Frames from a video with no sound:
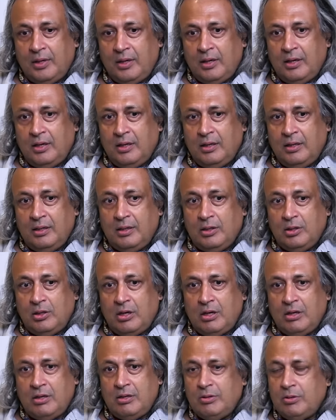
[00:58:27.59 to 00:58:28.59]
They understand
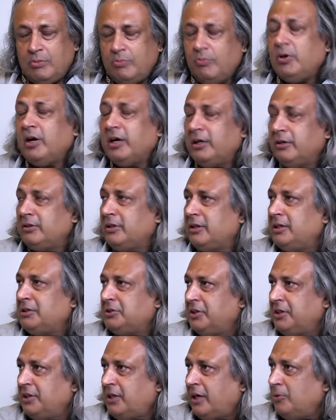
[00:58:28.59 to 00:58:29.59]
Hindi, right? Most who are
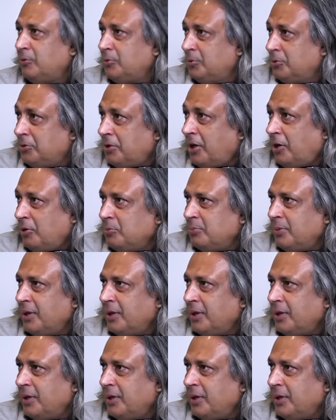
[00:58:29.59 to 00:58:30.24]
listening, I don't know now,